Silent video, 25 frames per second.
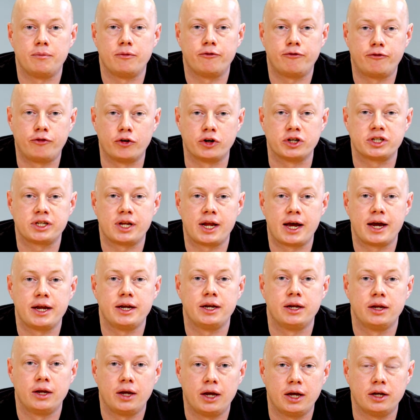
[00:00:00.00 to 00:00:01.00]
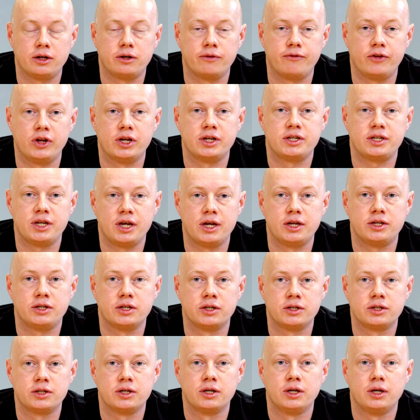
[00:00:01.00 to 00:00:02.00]
first-line intravenous
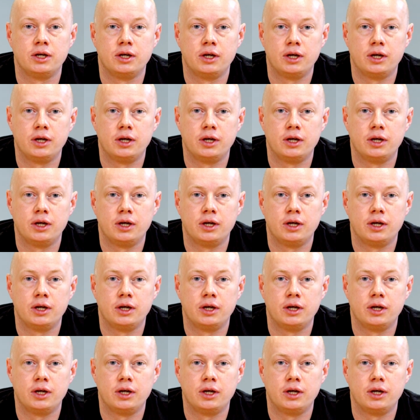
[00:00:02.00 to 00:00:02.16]
agent